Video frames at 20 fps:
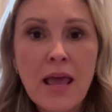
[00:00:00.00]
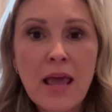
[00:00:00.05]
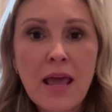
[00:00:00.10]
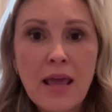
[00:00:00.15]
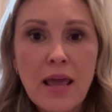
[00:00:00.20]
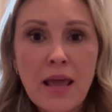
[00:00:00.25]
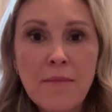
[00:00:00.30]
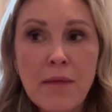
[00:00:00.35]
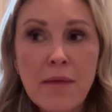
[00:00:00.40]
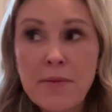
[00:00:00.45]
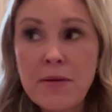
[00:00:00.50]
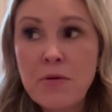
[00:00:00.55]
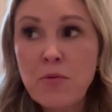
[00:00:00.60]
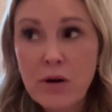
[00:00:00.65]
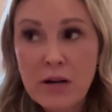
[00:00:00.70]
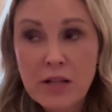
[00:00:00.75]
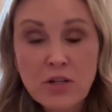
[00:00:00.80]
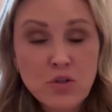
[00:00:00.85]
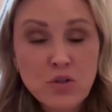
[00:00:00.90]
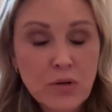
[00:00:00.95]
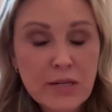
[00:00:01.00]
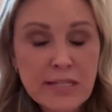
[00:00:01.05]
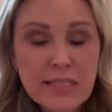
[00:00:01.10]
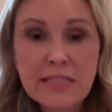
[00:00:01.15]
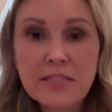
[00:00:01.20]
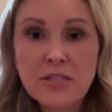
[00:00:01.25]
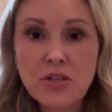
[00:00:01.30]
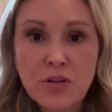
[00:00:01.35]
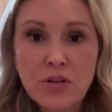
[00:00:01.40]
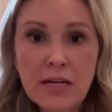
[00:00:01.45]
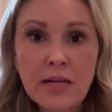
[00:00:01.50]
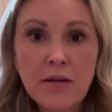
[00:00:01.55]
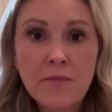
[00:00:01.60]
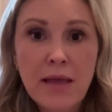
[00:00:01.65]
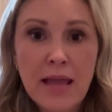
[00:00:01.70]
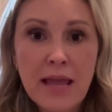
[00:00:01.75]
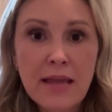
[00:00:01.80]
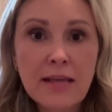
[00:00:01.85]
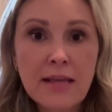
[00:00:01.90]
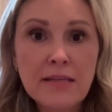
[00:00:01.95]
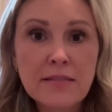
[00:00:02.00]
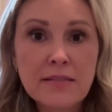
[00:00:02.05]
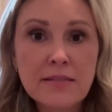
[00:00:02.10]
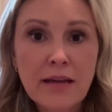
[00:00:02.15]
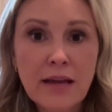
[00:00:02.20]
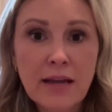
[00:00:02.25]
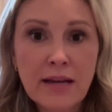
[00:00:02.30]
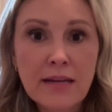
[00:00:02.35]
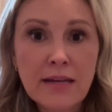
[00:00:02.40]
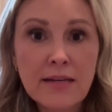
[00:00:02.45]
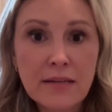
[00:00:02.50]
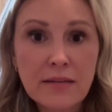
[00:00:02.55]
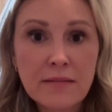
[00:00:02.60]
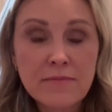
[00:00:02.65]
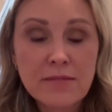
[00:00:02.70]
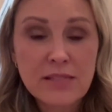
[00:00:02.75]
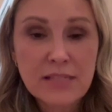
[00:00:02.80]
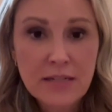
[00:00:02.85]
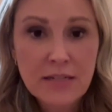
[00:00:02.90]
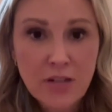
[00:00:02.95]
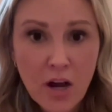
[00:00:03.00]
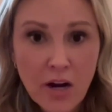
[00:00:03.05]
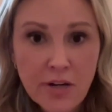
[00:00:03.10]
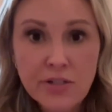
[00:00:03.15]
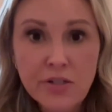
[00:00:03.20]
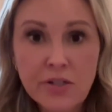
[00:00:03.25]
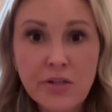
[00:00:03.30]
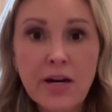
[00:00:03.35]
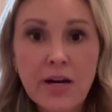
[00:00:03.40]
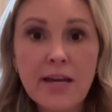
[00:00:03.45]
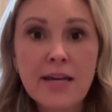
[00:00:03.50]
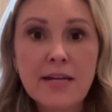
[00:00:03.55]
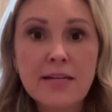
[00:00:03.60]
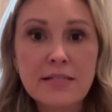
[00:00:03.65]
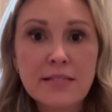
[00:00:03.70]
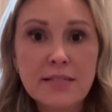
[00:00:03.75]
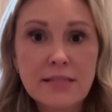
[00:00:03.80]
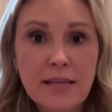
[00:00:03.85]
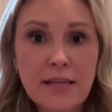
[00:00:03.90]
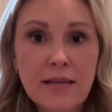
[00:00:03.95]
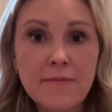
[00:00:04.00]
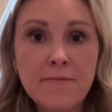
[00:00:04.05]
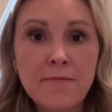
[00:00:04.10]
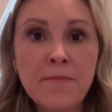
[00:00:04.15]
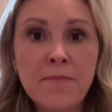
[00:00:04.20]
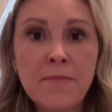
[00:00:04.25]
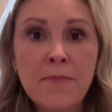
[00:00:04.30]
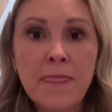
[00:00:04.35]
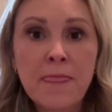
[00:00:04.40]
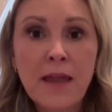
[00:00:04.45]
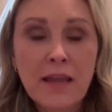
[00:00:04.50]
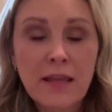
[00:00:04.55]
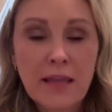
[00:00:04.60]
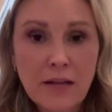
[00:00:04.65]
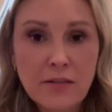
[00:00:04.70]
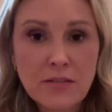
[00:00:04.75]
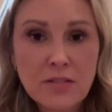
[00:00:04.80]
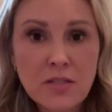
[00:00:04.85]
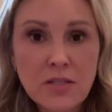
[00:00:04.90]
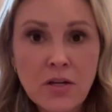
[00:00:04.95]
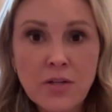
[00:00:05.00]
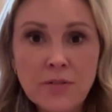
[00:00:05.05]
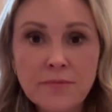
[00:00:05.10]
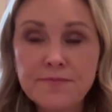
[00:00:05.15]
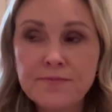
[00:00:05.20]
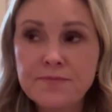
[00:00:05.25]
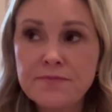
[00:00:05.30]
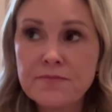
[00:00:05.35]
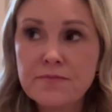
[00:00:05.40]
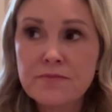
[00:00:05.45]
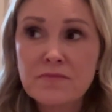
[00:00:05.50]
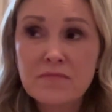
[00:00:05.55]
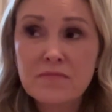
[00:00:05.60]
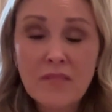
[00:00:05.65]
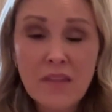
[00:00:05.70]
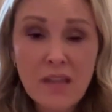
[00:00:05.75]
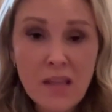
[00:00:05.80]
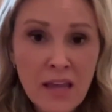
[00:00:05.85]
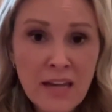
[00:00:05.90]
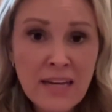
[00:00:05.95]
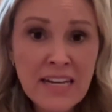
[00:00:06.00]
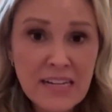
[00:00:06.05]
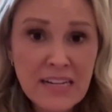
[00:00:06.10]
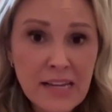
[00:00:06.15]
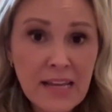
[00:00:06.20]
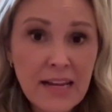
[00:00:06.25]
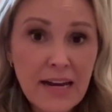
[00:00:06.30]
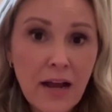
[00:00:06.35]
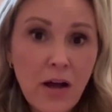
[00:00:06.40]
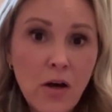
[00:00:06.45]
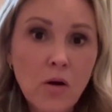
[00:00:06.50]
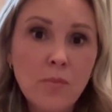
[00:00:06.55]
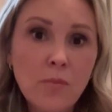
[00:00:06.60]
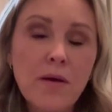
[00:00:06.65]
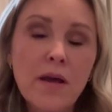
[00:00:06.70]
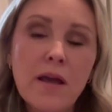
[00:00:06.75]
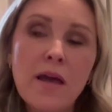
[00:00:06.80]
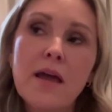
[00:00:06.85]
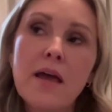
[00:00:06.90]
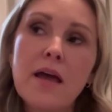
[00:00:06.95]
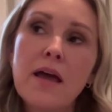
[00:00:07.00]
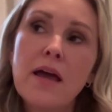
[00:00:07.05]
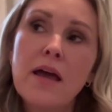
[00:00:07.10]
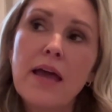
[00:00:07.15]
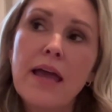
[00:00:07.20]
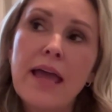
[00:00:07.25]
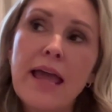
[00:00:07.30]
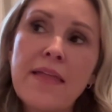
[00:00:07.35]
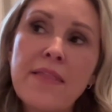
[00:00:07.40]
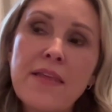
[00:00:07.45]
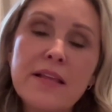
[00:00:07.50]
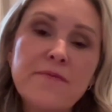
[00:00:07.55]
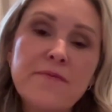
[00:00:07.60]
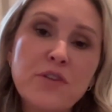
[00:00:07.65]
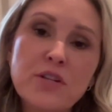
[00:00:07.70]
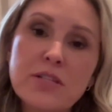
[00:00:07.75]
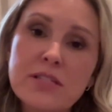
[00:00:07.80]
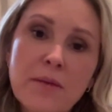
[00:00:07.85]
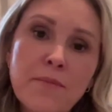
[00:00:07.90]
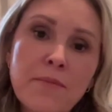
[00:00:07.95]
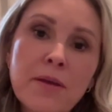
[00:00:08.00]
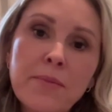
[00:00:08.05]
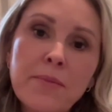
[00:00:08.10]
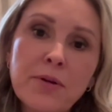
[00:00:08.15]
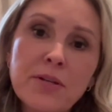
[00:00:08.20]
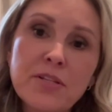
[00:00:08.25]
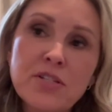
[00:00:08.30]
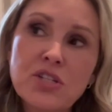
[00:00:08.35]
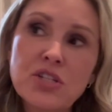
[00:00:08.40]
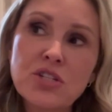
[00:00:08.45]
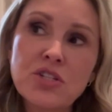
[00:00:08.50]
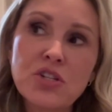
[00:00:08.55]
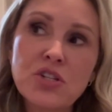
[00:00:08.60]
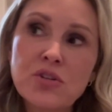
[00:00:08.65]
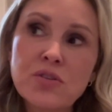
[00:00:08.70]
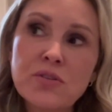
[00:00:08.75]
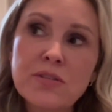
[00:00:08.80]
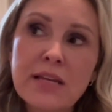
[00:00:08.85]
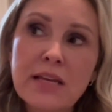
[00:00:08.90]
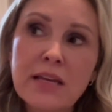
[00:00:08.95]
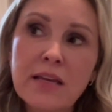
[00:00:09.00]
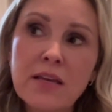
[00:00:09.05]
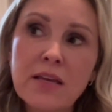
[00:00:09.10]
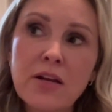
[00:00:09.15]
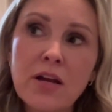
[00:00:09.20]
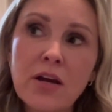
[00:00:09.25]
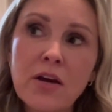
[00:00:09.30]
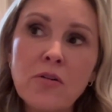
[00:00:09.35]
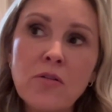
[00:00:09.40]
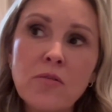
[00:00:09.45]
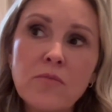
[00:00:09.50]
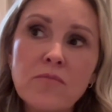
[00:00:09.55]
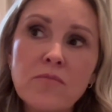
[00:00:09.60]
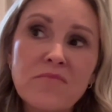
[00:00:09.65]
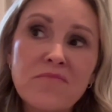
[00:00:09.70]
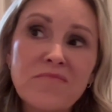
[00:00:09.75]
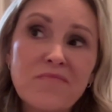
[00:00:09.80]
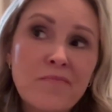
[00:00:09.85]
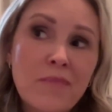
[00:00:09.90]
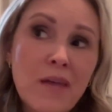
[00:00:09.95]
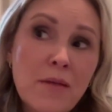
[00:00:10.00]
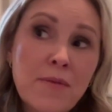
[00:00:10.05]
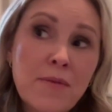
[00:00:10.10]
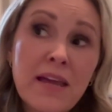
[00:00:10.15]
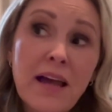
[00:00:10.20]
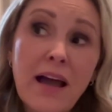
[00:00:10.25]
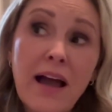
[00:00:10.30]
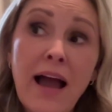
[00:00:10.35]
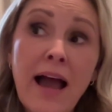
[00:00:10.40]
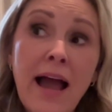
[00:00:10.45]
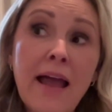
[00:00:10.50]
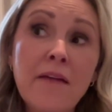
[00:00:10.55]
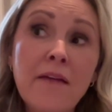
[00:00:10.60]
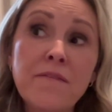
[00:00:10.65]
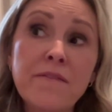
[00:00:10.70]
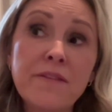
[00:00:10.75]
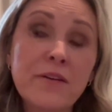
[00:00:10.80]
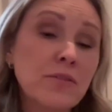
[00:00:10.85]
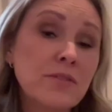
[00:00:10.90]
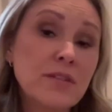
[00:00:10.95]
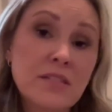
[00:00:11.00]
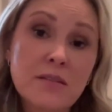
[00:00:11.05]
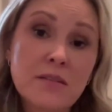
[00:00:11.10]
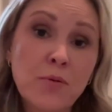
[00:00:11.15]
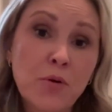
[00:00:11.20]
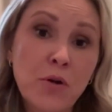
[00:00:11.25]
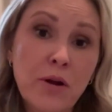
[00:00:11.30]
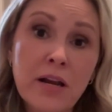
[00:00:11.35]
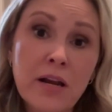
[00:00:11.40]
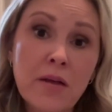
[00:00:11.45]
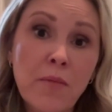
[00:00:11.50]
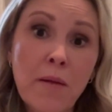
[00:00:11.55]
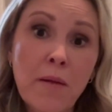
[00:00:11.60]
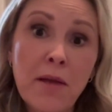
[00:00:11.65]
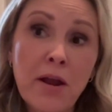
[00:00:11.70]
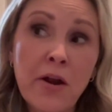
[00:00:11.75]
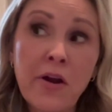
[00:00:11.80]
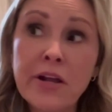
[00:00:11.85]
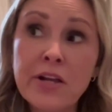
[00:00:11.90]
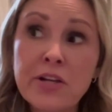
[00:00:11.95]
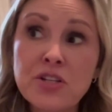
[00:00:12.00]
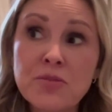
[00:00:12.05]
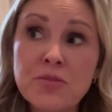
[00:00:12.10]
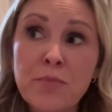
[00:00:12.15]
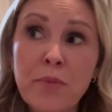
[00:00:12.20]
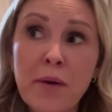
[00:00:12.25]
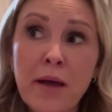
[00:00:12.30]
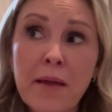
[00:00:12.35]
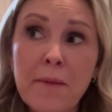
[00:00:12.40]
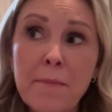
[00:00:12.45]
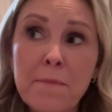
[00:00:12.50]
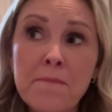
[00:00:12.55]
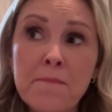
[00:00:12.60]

And maybe one of the choices you need to make is I need to see a doctor. I need to see a counselor. I need to get help. And then for some people, it's just choosing, maybe I feel disappointed in my marriage, but